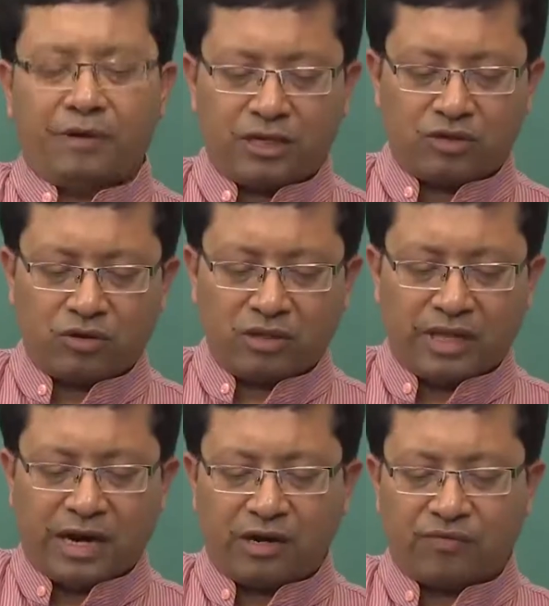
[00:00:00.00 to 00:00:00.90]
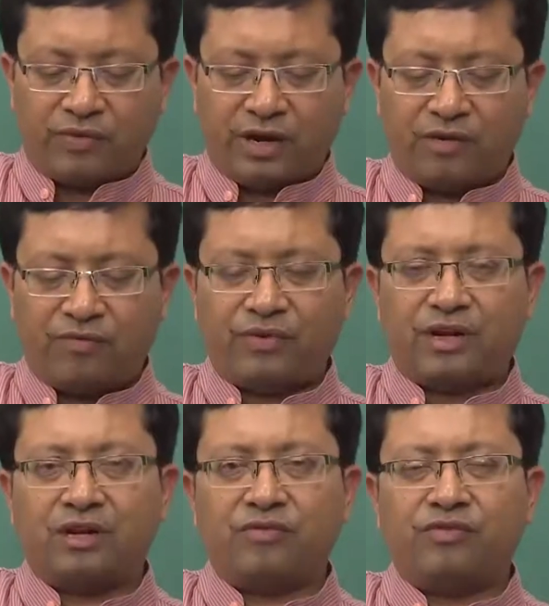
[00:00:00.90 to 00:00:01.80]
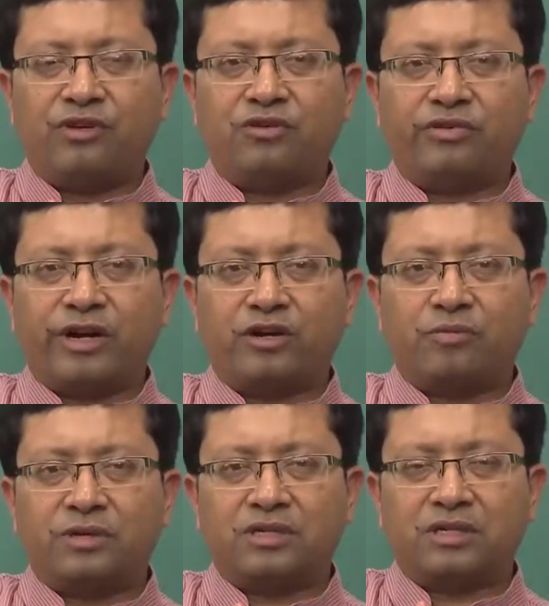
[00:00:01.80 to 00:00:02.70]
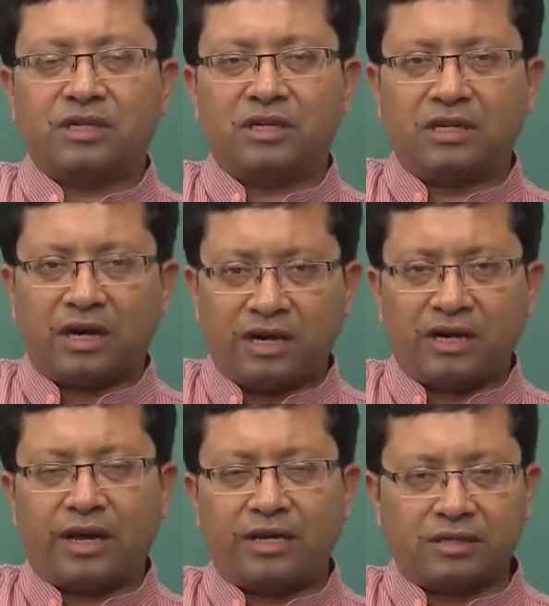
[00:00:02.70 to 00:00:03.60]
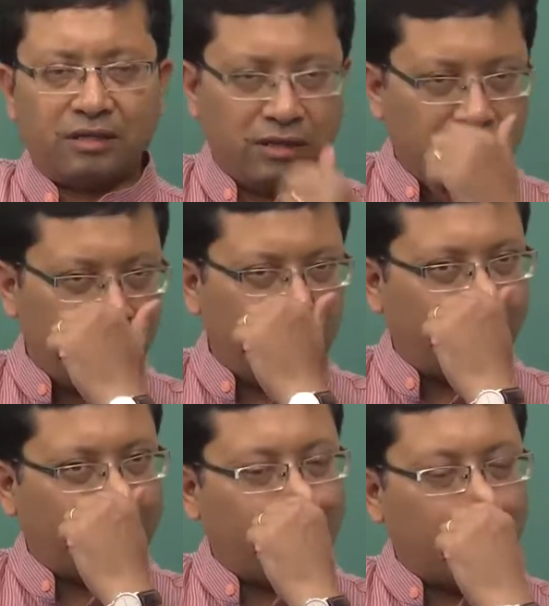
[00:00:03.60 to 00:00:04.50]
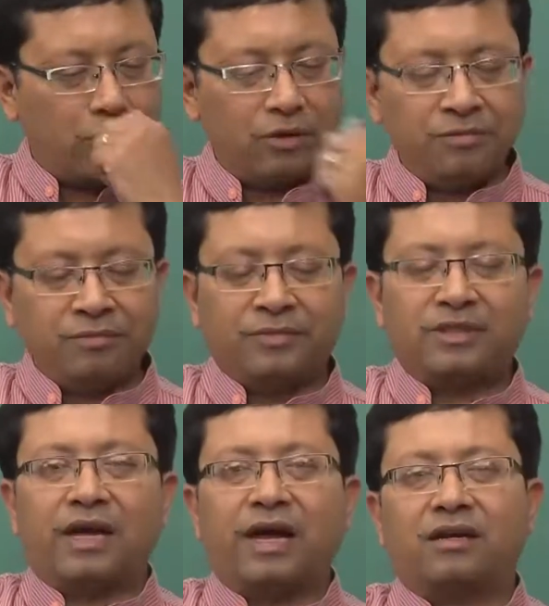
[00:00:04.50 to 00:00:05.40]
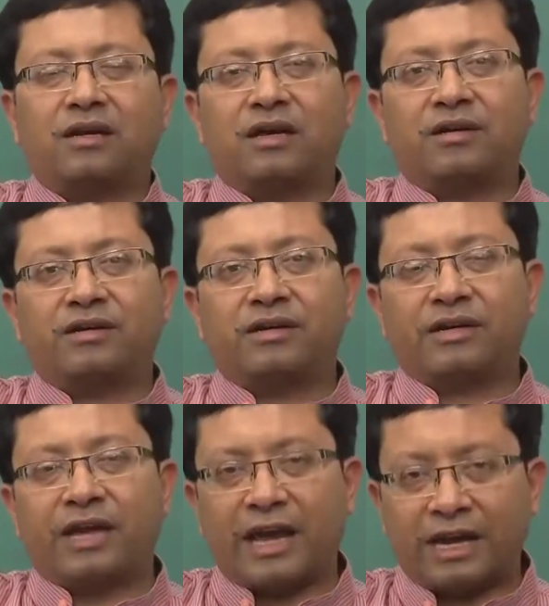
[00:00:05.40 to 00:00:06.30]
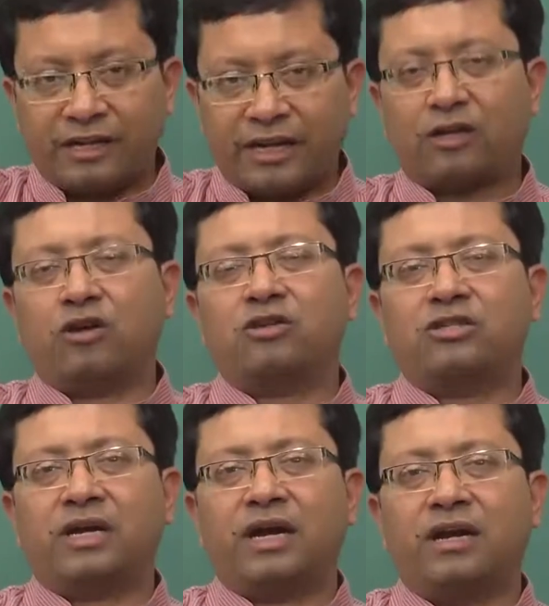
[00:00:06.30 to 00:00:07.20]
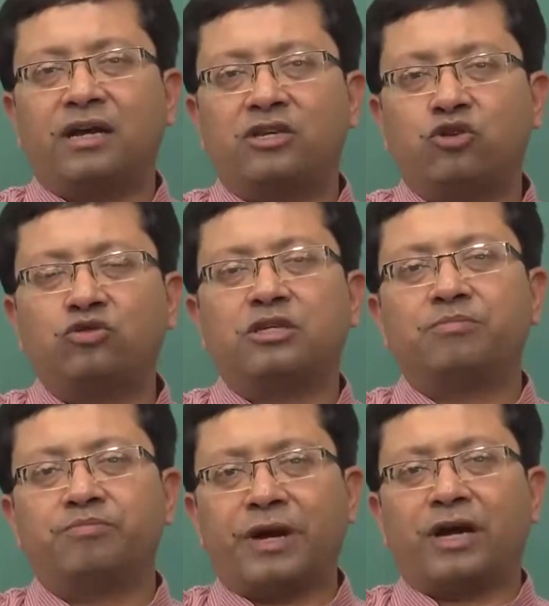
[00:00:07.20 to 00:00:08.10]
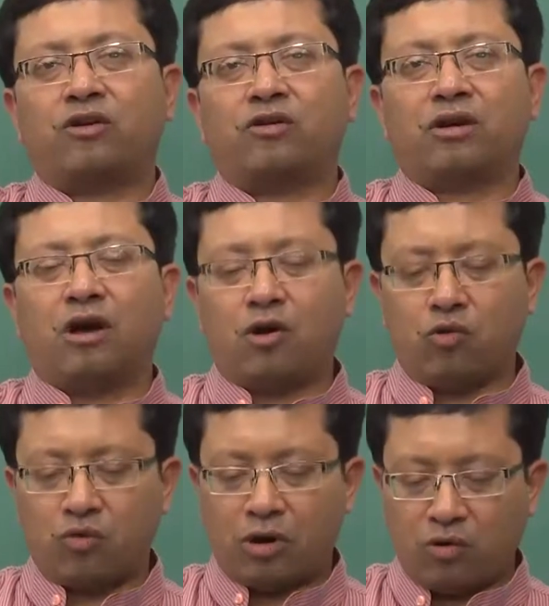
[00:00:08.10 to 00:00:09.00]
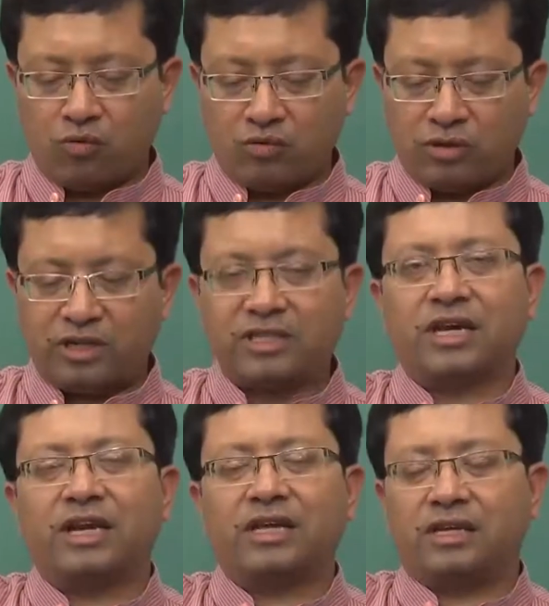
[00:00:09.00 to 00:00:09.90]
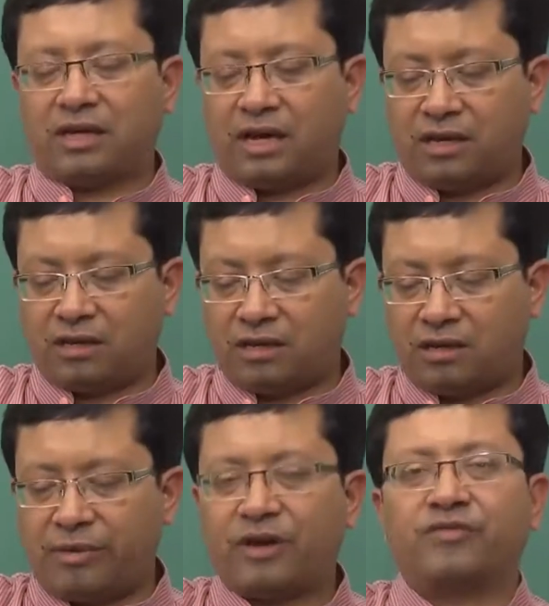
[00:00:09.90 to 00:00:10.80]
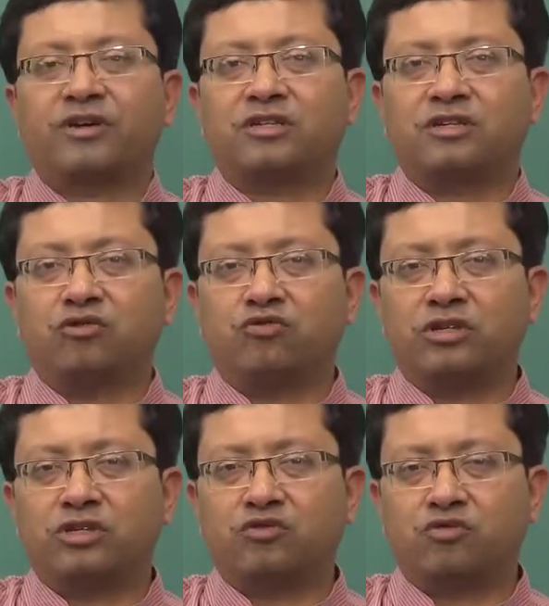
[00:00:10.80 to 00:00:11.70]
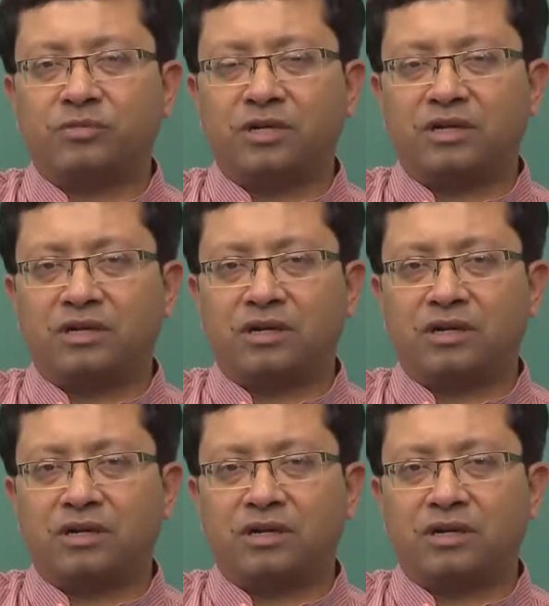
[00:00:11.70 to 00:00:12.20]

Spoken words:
based on that, when we try to basically analyze, you will find out that technology had a huge impact on how the designing and the manufacturing units could be